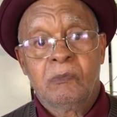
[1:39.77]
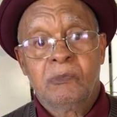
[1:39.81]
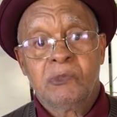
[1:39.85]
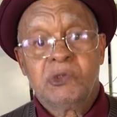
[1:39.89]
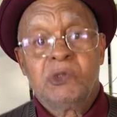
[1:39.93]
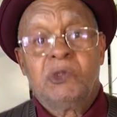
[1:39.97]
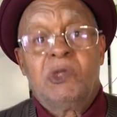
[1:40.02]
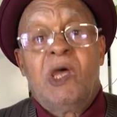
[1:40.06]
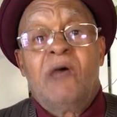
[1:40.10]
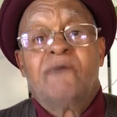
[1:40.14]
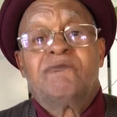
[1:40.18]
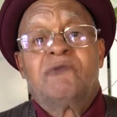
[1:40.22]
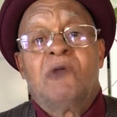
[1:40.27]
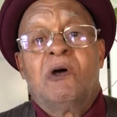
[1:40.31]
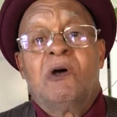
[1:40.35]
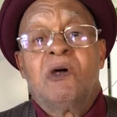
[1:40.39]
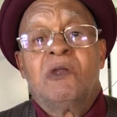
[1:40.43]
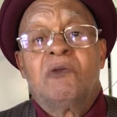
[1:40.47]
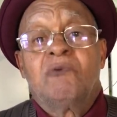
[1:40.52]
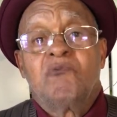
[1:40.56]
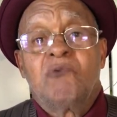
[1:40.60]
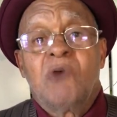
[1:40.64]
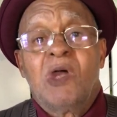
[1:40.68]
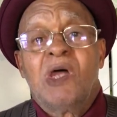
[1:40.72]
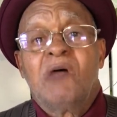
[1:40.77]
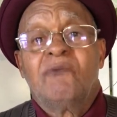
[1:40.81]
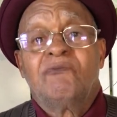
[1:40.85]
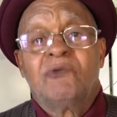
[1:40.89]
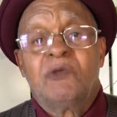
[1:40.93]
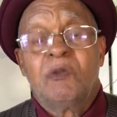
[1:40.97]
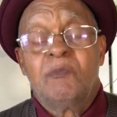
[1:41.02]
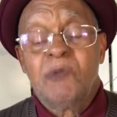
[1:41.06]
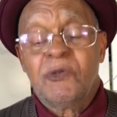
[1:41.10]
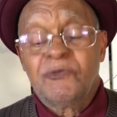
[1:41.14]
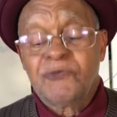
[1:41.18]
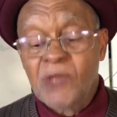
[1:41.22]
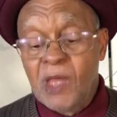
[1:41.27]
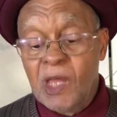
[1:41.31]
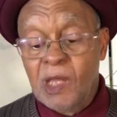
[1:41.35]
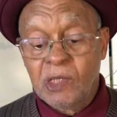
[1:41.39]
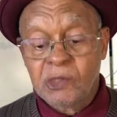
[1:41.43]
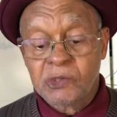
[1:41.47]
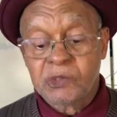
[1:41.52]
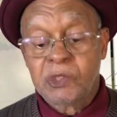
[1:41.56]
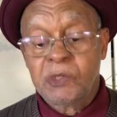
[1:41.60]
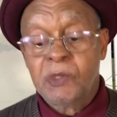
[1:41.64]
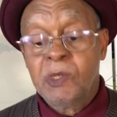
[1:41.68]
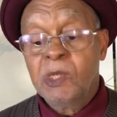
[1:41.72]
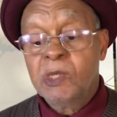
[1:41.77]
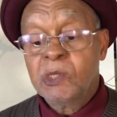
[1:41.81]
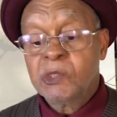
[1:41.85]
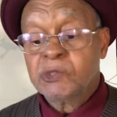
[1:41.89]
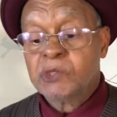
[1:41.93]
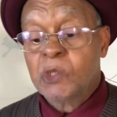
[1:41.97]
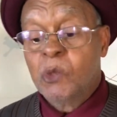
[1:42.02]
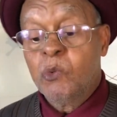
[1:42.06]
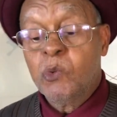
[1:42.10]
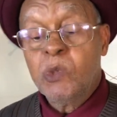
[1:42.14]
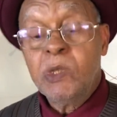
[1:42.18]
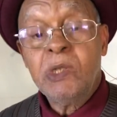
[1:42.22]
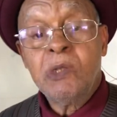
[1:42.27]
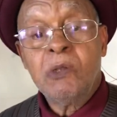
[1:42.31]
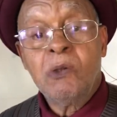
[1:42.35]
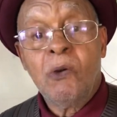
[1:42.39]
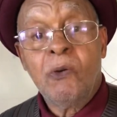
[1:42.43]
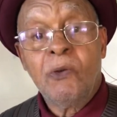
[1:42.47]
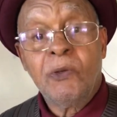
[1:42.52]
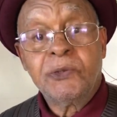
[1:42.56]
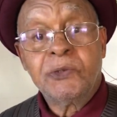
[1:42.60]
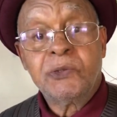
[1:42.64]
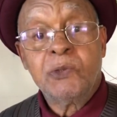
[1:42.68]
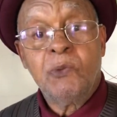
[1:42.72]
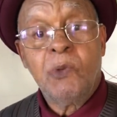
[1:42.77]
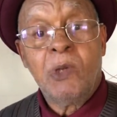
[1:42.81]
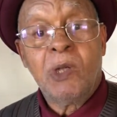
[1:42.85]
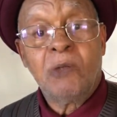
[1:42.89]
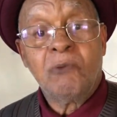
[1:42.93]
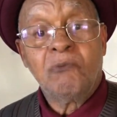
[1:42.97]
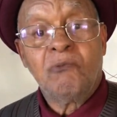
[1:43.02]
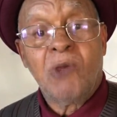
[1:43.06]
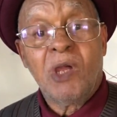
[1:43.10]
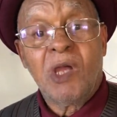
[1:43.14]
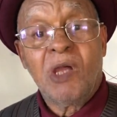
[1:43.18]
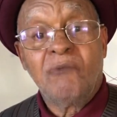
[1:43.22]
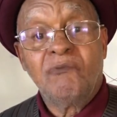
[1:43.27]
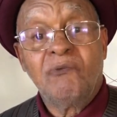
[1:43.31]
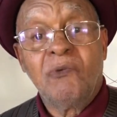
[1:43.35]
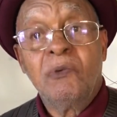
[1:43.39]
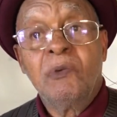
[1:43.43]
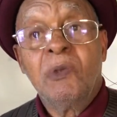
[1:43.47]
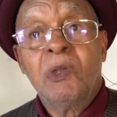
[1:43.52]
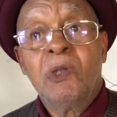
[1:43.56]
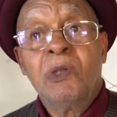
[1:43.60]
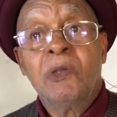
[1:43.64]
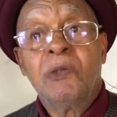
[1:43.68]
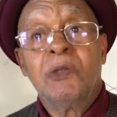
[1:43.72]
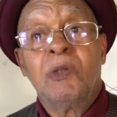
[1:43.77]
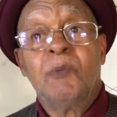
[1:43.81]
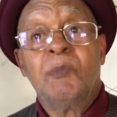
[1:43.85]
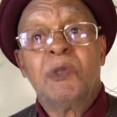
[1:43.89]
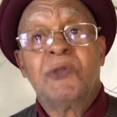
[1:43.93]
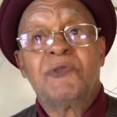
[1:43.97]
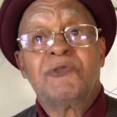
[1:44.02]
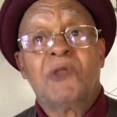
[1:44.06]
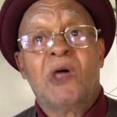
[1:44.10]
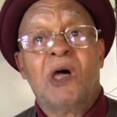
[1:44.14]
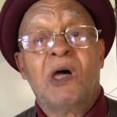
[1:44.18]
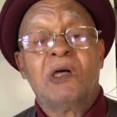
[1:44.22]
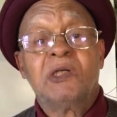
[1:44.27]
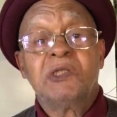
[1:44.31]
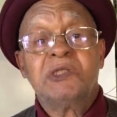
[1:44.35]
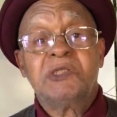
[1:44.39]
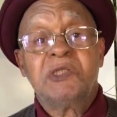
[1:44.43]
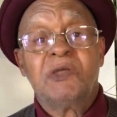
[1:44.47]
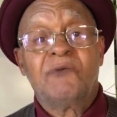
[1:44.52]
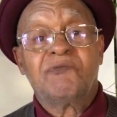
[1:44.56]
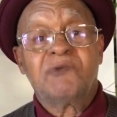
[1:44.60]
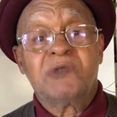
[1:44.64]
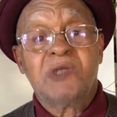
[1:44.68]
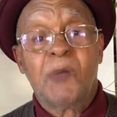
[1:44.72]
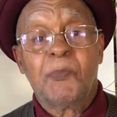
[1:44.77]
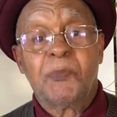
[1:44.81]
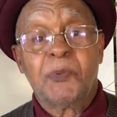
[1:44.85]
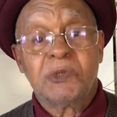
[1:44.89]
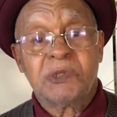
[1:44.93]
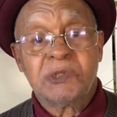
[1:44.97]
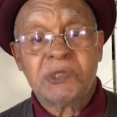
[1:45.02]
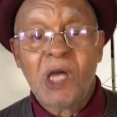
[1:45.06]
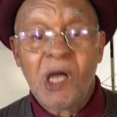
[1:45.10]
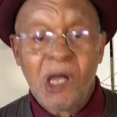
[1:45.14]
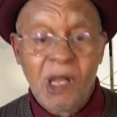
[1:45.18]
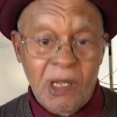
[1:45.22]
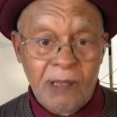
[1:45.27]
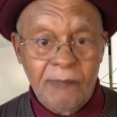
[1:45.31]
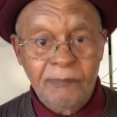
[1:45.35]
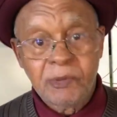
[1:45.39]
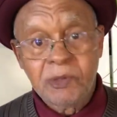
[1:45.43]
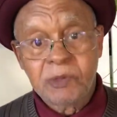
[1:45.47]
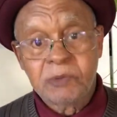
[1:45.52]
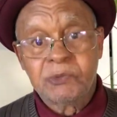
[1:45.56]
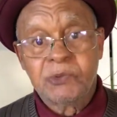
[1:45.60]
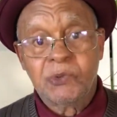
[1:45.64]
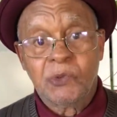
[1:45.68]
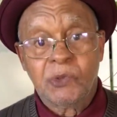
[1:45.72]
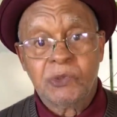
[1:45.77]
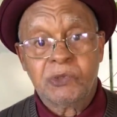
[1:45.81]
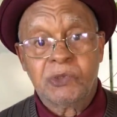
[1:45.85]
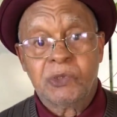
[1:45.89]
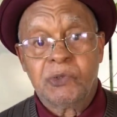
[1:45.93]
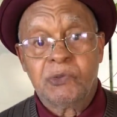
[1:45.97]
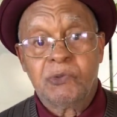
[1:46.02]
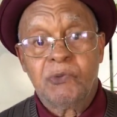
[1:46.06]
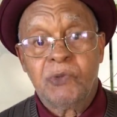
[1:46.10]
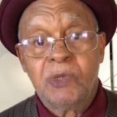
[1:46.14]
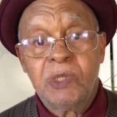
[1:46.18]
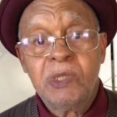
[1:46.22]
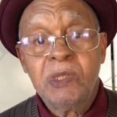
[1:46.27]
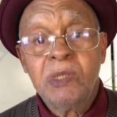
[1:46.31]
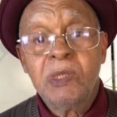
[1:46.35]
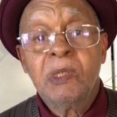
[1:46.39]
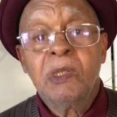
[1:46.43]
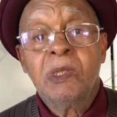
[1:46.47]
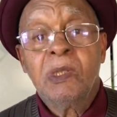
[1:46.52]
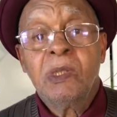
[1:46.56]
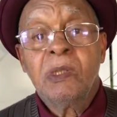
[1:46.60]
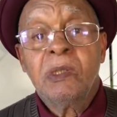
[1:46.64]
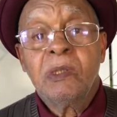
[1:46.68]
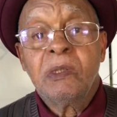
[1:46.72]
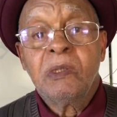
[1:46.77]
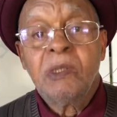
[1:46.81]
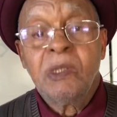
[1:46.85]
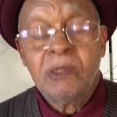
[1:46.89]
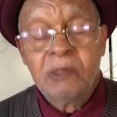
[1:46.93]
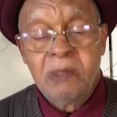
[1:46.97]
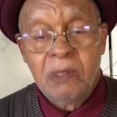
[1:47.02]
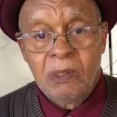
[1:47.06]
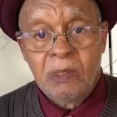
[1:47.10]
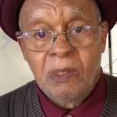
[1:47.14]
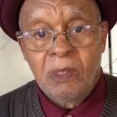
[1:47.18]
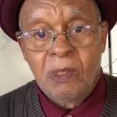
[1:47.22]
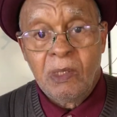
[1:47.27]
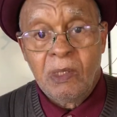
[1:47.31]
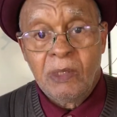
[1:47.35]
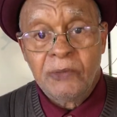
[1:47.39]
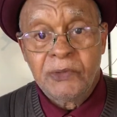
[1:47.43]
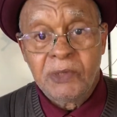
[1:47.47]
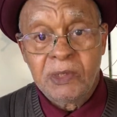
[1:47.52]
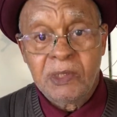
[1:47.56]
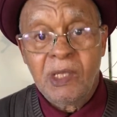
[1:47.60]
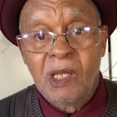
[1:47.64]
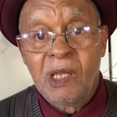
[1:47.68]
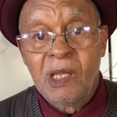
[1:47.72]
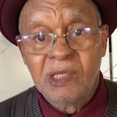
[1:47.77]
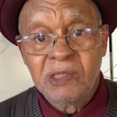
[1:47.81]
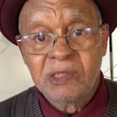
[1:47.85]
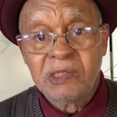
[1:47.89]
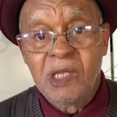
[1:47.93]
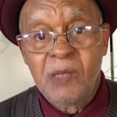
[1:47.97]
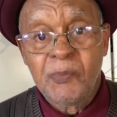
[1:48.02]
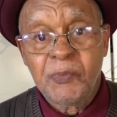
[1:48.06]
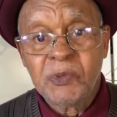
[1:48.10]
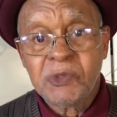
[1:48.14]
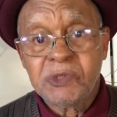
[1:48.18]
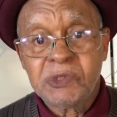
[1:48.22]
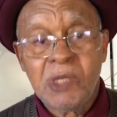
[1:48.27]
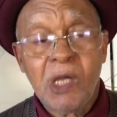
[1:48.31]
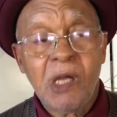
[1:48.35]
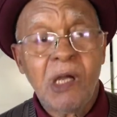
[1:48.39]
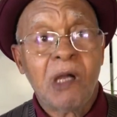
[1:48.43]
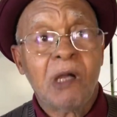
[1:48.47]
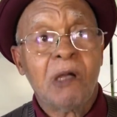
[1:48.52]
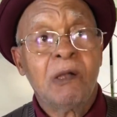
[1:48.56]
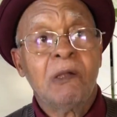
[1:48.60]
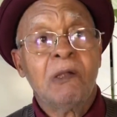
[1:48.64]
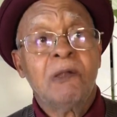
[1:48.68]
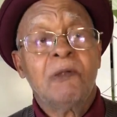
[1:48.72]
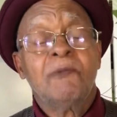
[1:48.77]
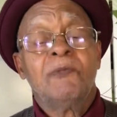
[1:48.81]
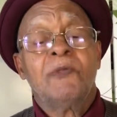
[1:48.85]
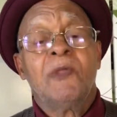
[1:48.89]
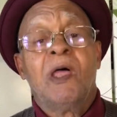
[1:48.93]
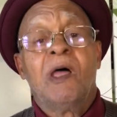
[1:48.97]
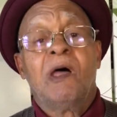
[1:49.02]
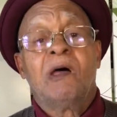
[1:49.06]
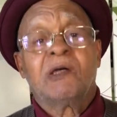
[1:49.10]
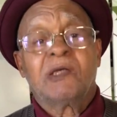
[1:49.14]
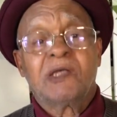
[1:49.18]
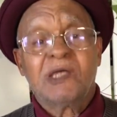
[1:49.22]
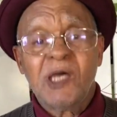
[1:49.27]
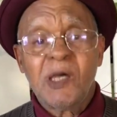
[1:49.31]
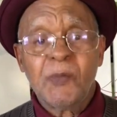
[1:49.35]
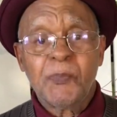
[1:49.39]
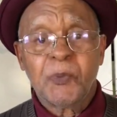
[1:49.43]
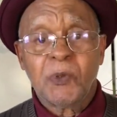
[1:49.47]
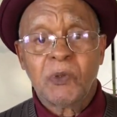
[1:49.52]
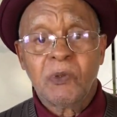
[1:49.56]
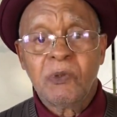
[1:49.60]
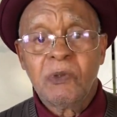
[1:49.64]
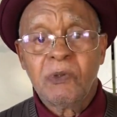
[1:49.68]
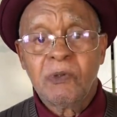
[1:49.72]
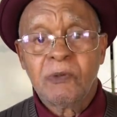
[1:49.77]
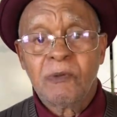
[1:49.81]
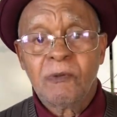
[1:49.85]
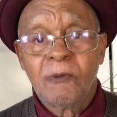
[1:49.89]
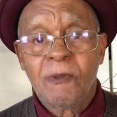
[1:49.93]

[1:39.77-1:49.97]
So you have to unravel the mythology. So we're going to unravel the mythology of Kheper-Ptah to a degree, the god Kheper-Ptah. Now, Kheper,